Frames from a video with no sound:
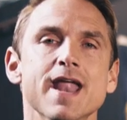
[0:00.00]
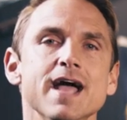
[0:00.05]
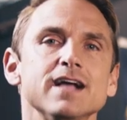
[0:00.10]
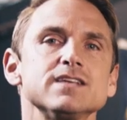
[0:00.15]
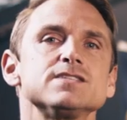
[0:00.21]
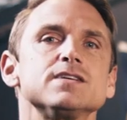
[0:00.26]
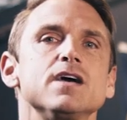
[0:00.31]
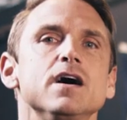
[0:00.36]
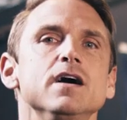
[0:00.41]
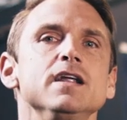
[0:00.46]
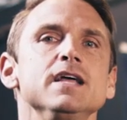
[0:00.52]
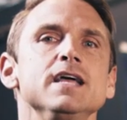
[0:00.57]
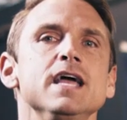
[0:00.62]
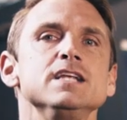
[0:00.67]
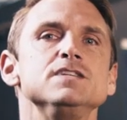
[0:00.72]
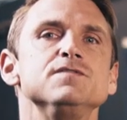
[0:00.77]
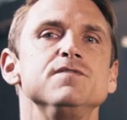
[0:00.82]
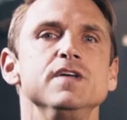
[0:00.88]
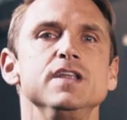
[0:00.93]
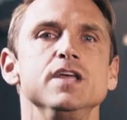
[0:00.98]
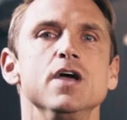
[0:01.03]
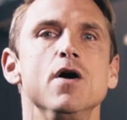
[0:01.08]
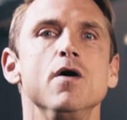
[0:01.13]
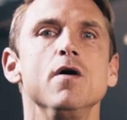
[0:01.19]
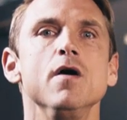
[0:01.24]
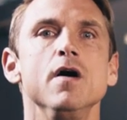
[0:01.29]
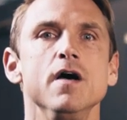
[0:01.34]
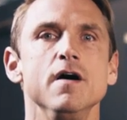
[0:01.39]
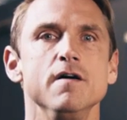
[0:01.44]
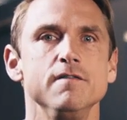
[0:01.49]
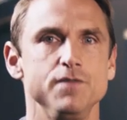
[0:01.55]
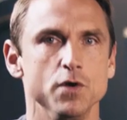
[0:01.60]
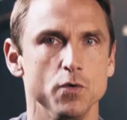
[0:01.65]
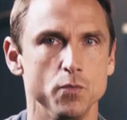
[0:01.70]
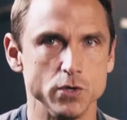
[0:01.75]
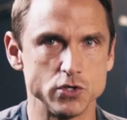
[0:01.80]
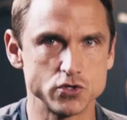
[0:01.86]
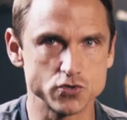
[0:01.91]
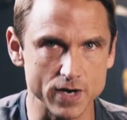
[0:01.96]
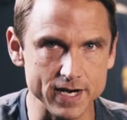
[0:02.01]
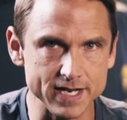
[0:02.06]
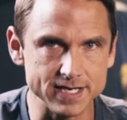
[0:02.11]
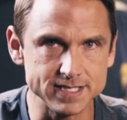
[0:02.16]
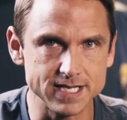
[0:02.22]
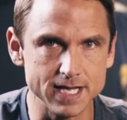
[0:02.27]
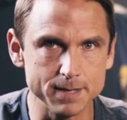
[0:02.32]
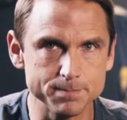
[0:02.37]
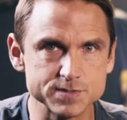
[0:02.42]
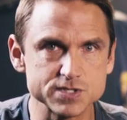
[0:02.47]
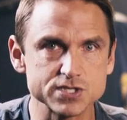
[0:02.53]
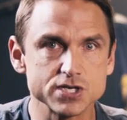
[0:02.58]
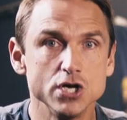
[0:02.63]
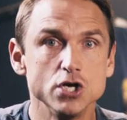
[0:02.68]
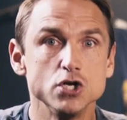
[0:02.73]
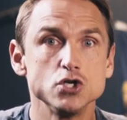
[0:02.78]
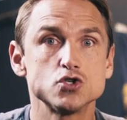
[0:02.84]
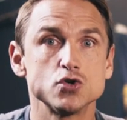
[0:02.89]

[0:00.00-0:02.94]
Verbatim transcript: next cutting edge video filled with training tips,